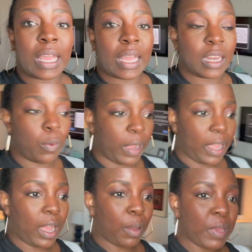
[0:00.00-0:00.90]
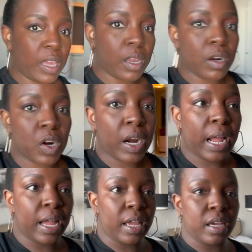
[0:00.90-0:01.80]
Anyway, I'm here
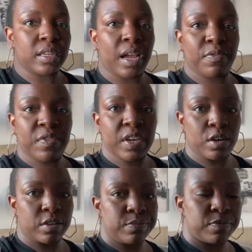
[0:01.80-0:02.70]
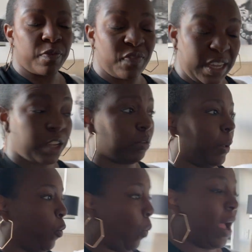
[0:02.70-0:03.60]
and I figure, figure,
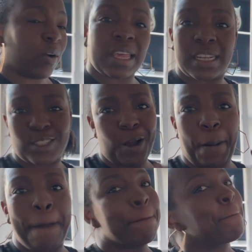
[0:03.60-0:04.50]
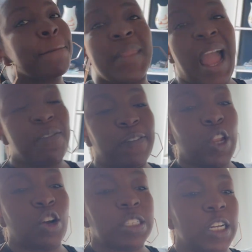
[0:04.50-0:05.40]
wow, can I talk? I haven't
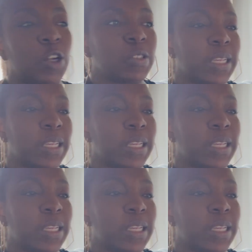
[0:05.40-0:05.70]
vlogged in a long